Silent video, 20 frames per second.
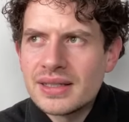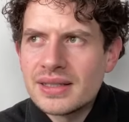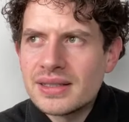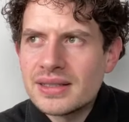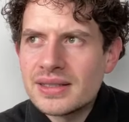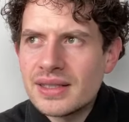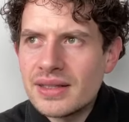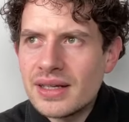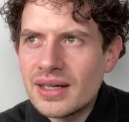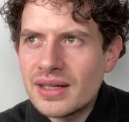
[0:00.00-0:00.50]

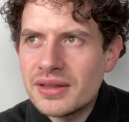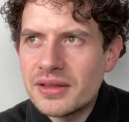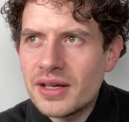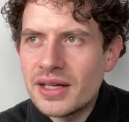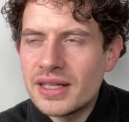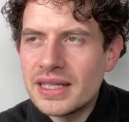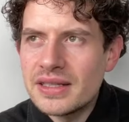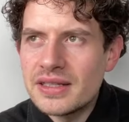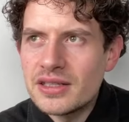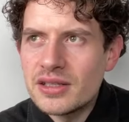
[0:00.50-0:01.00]
So then I thought
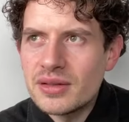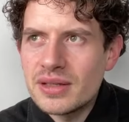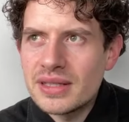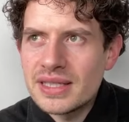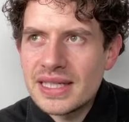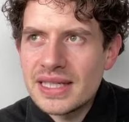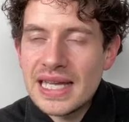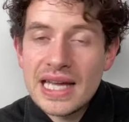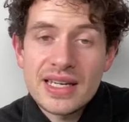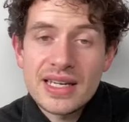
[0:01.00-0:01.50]
I need to do
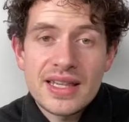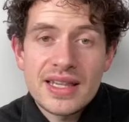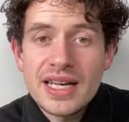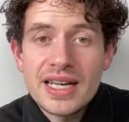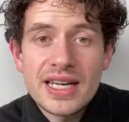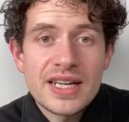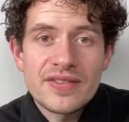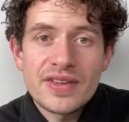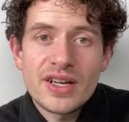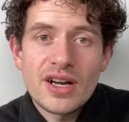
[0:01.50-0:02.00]
this again, and then
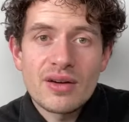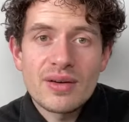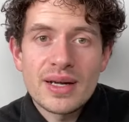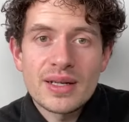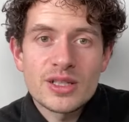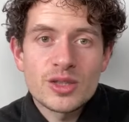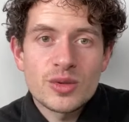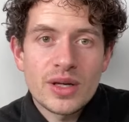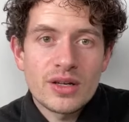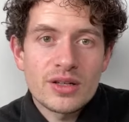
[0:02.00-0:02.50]
I never got
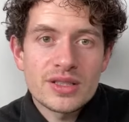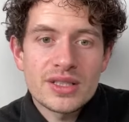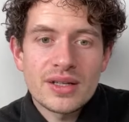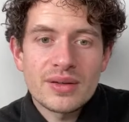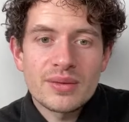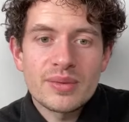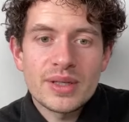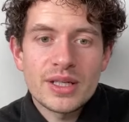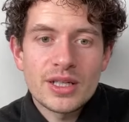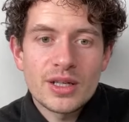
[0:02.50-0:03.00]
around to it, because,
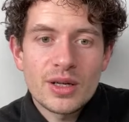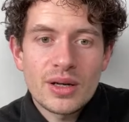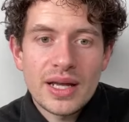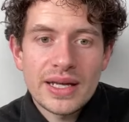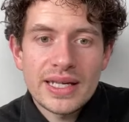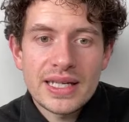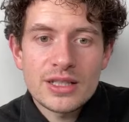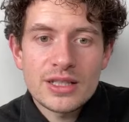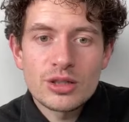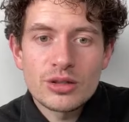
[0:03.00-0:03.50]
you know,
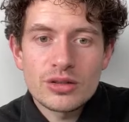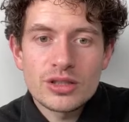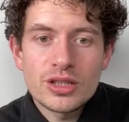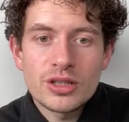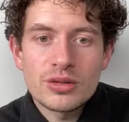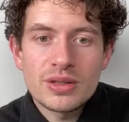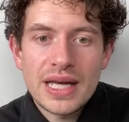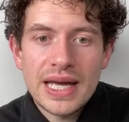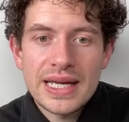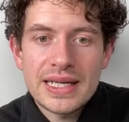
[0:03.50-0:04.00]
like, it took
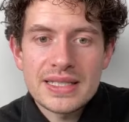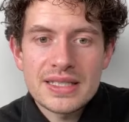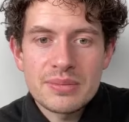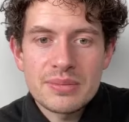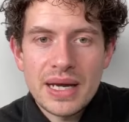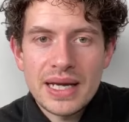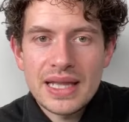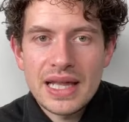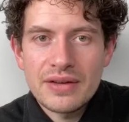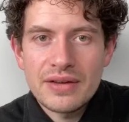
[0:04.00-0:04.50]
2 days to
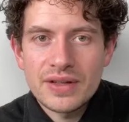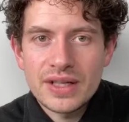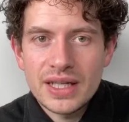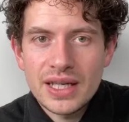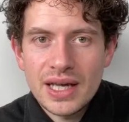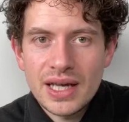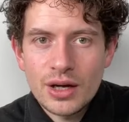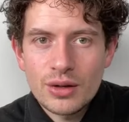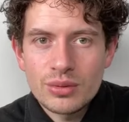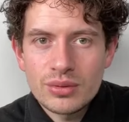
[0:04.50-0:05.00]
make that
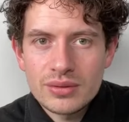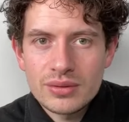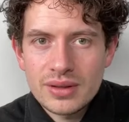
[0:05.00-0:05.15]
video,